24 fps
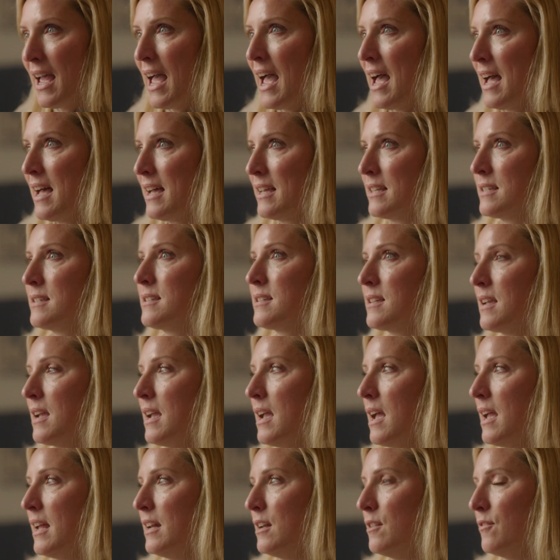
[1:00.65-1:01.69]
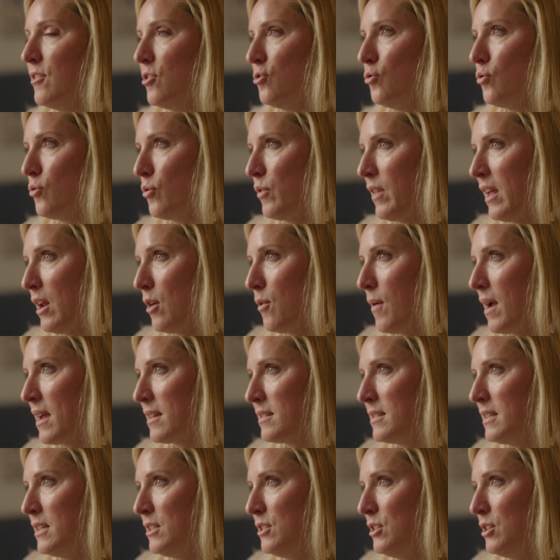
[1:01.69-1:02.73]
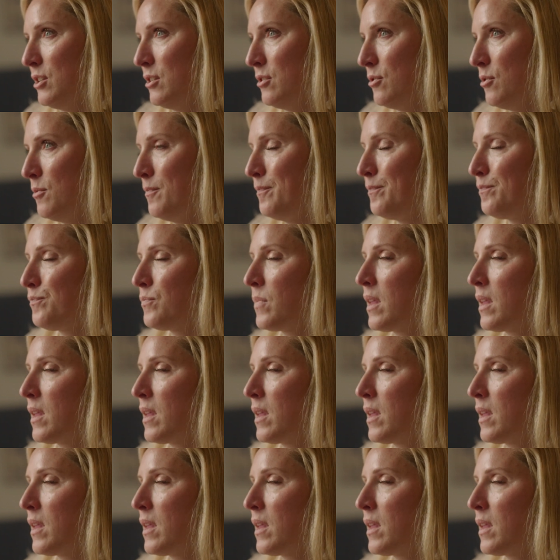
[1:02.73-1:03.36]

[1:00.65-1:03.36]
as individuals with anorexia do.